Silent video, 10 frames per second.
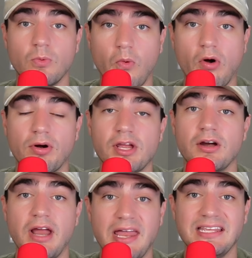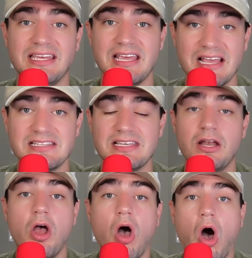warrior and he
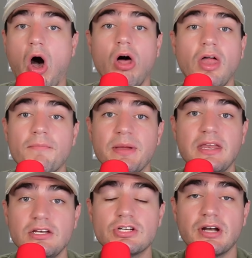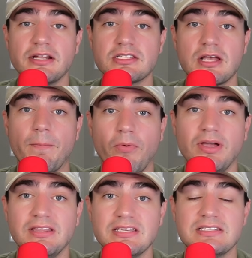isn't, all have been injured at some
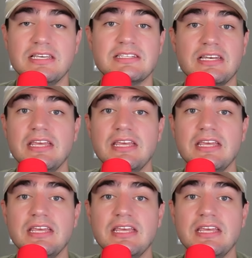point this season.